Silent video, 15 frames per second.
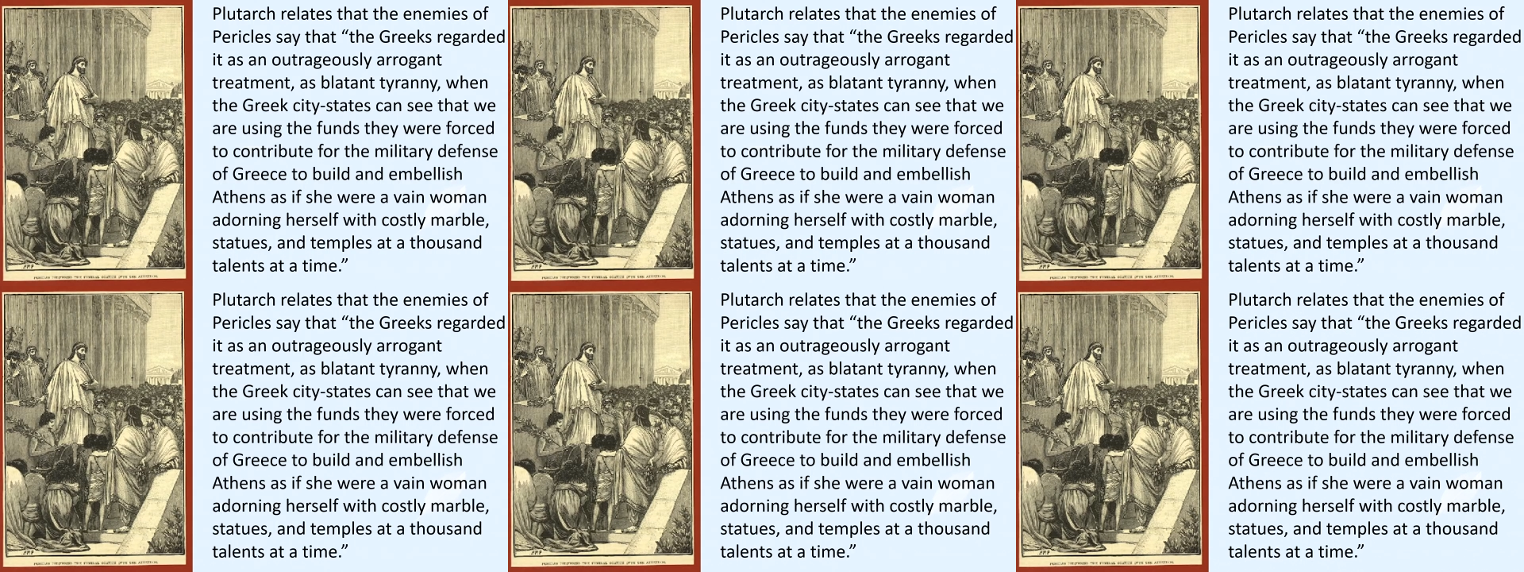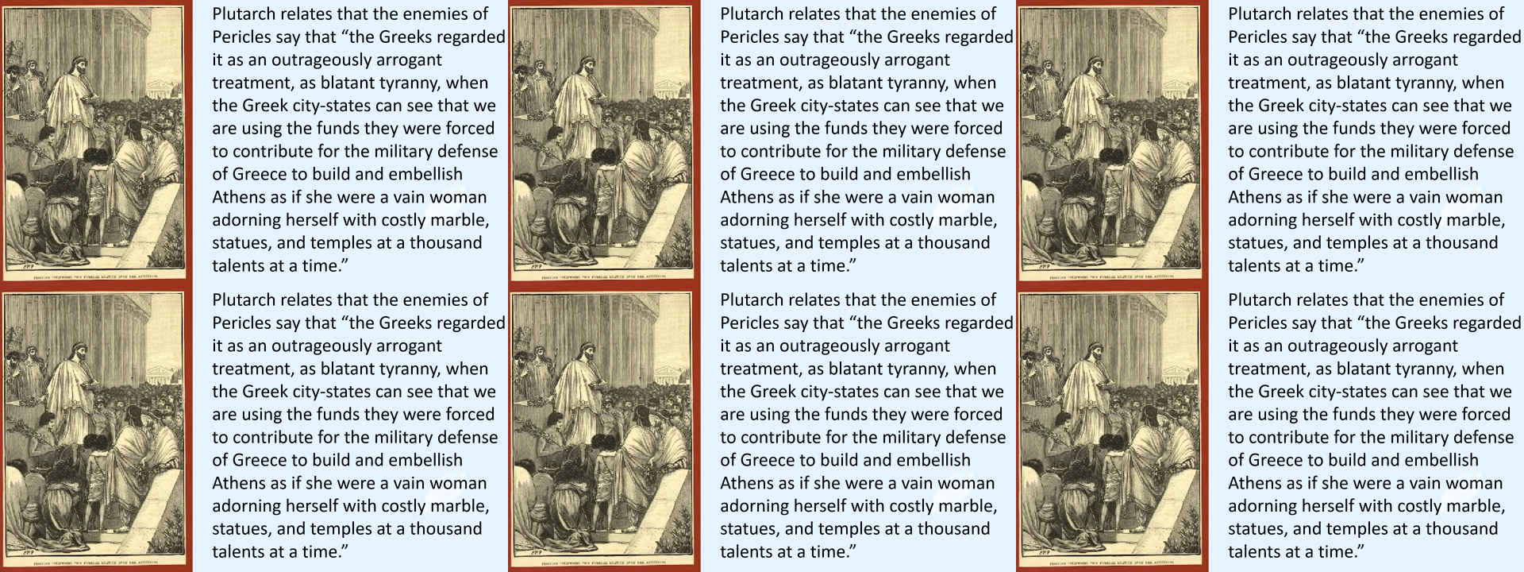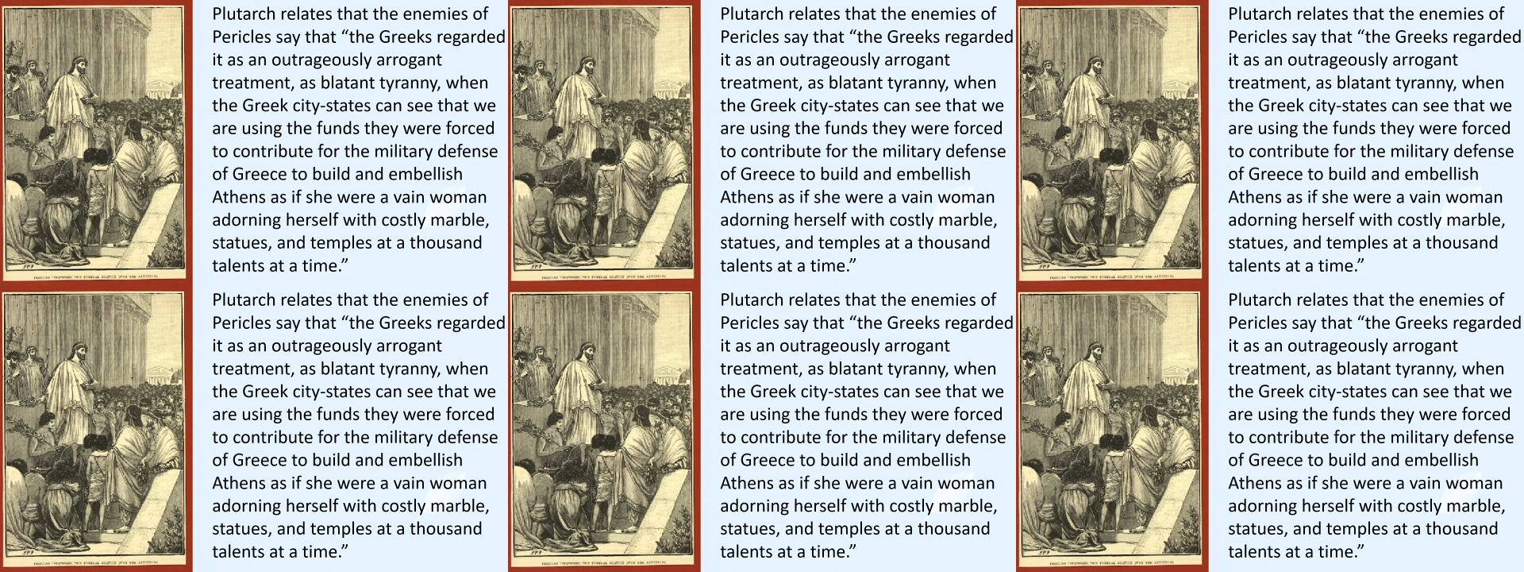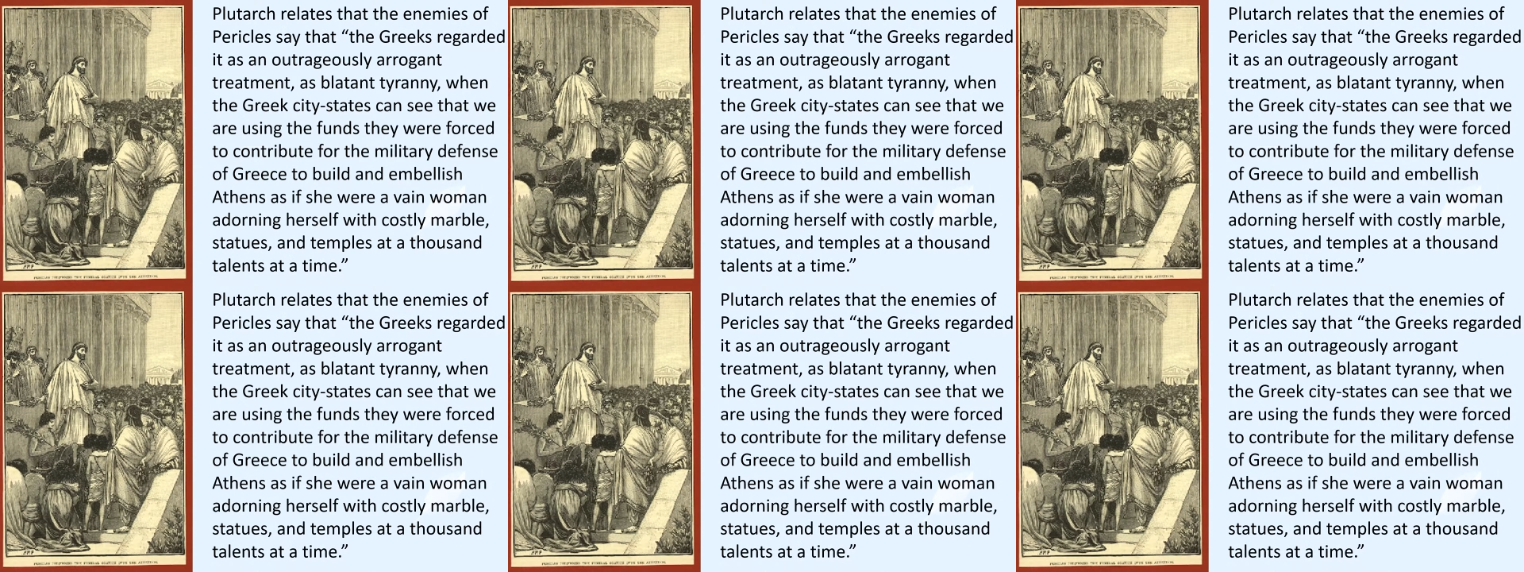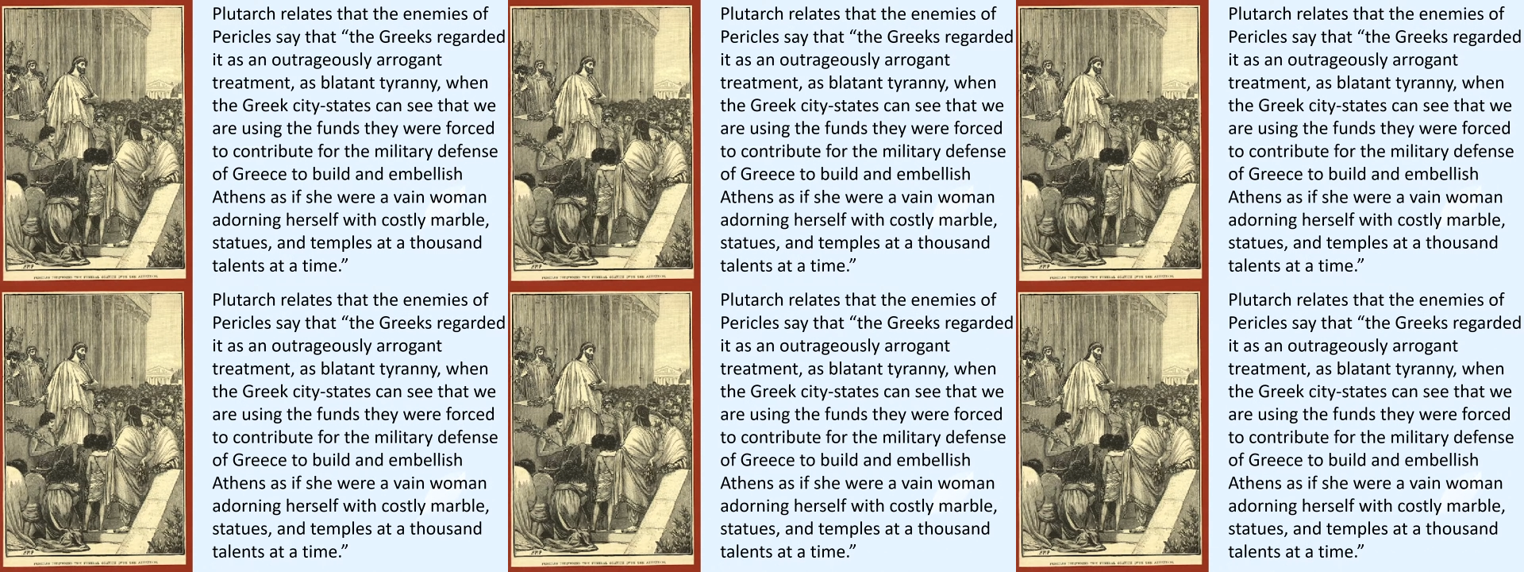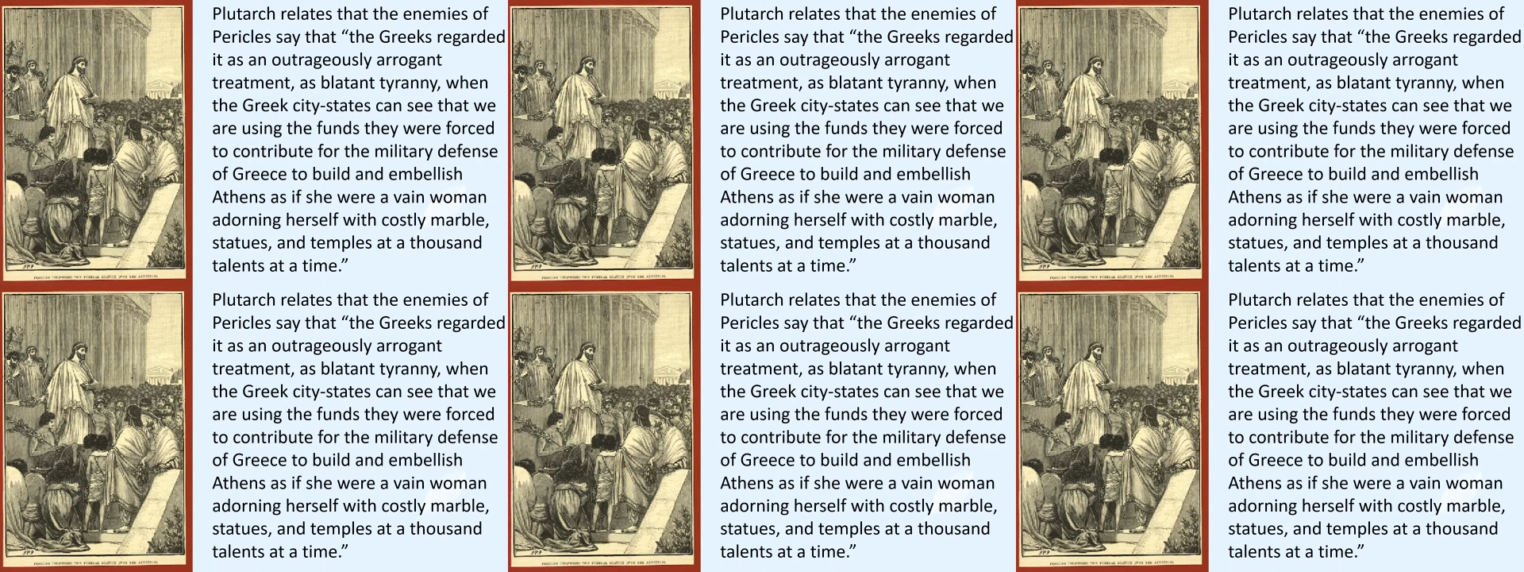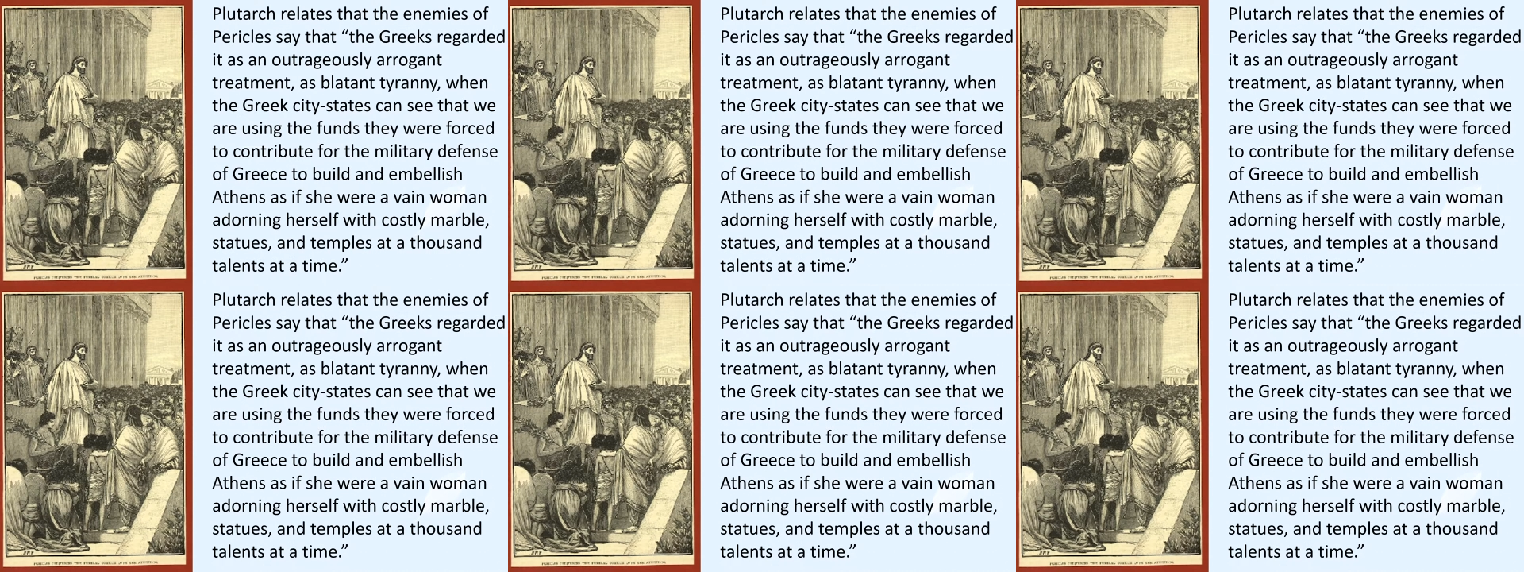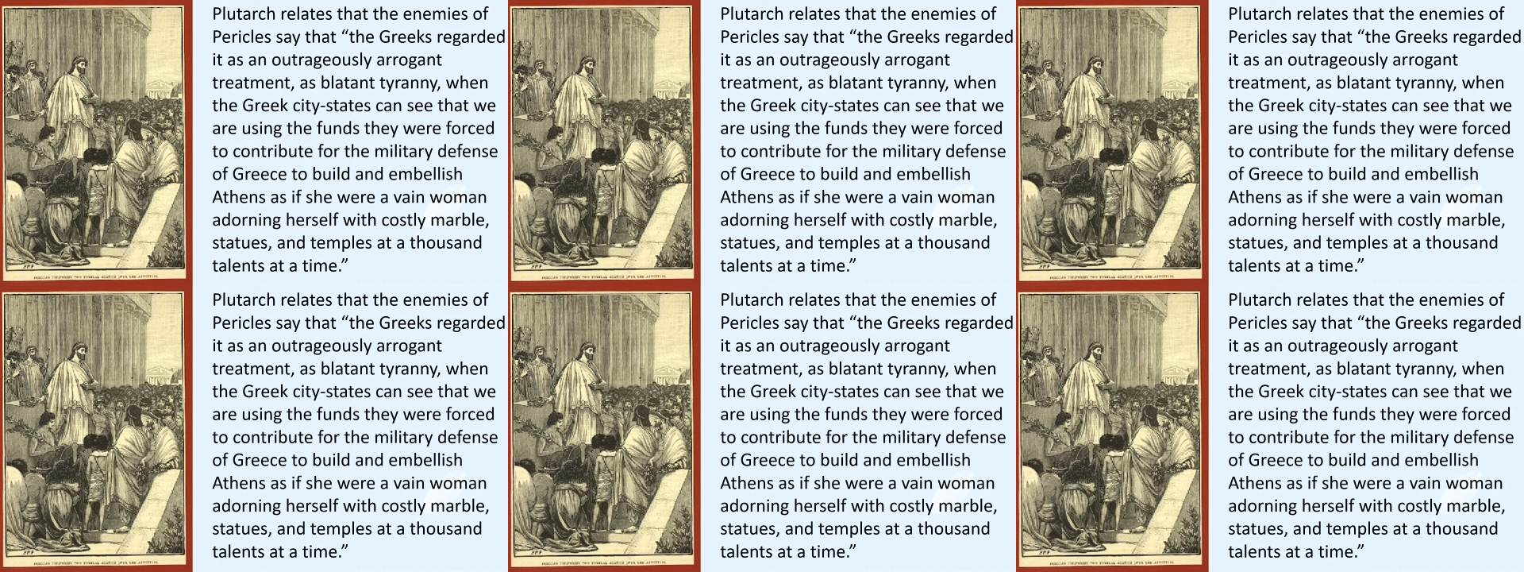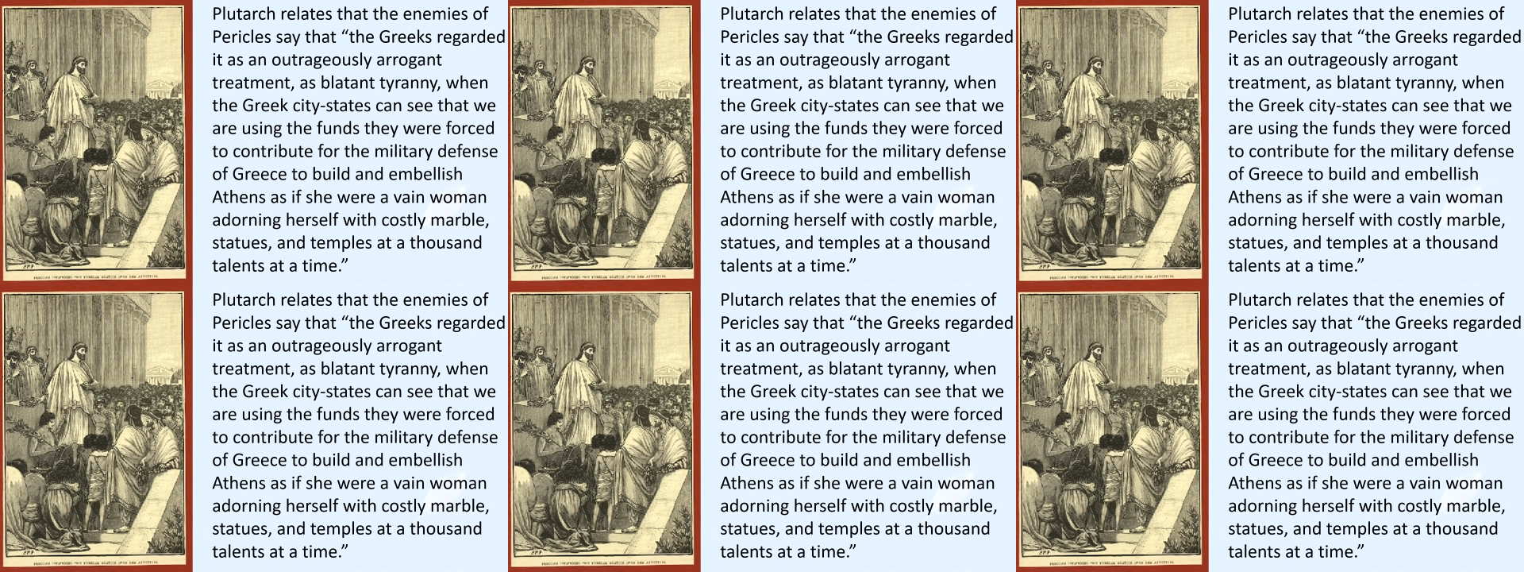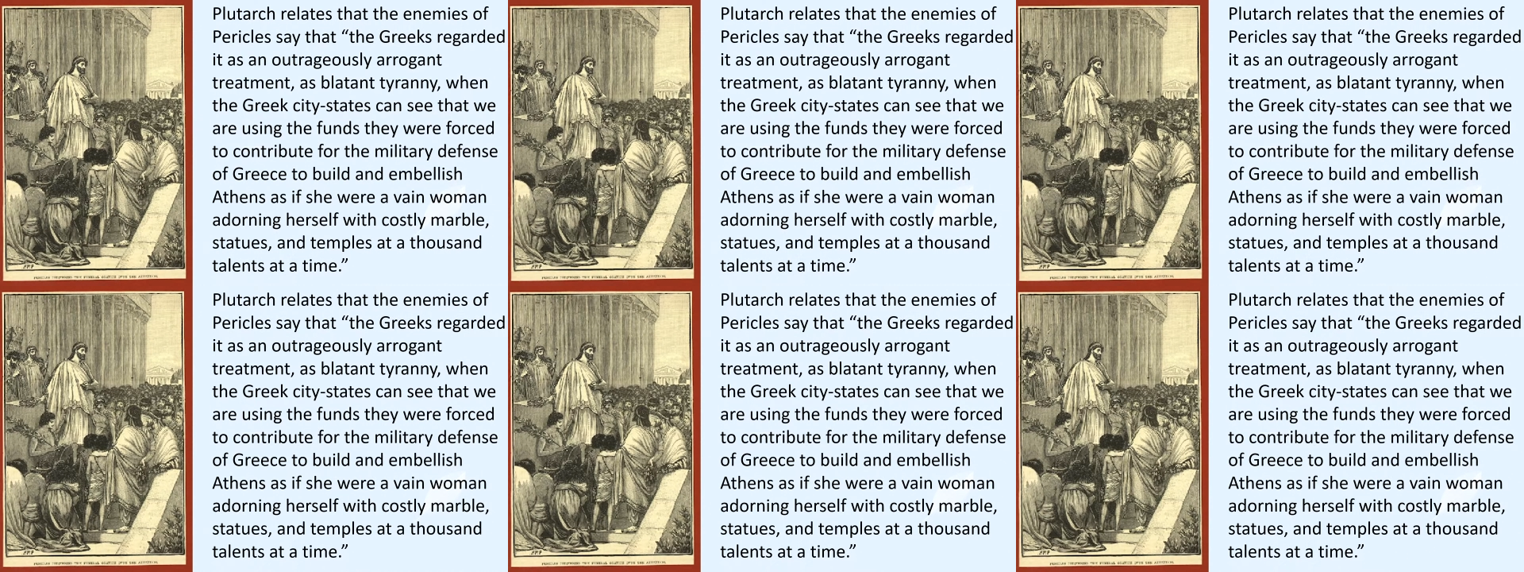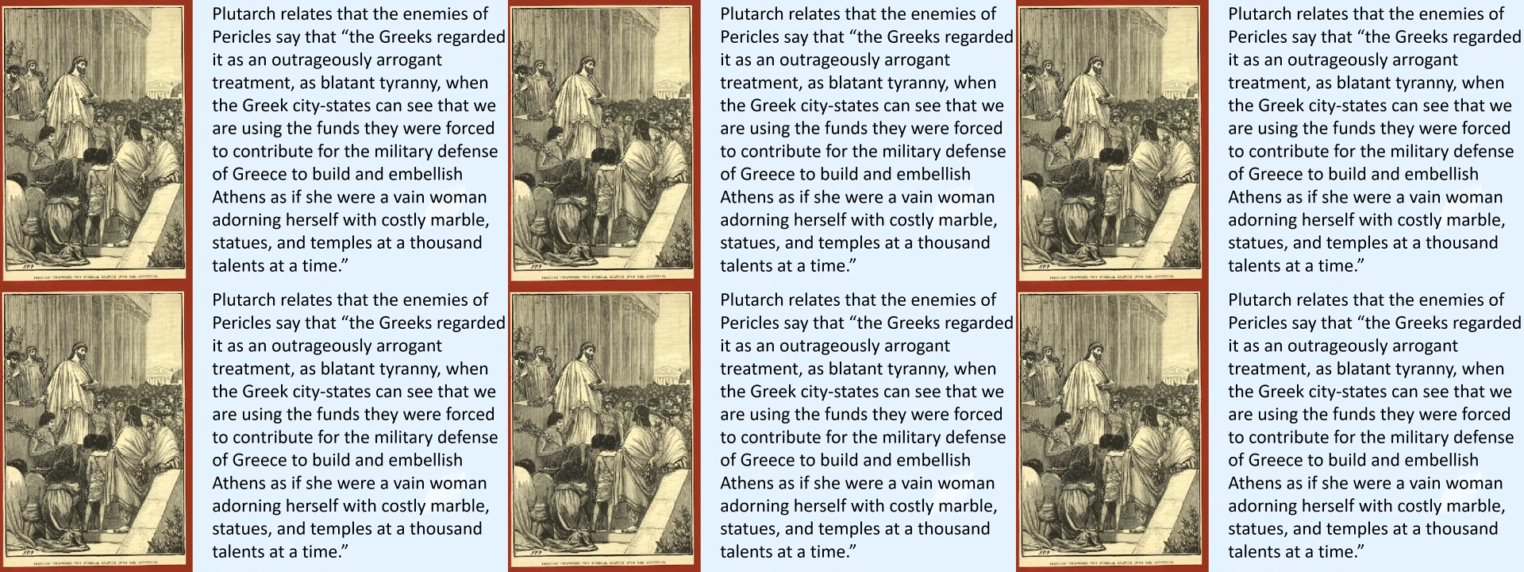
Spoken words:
Nobody's mouth can be seen.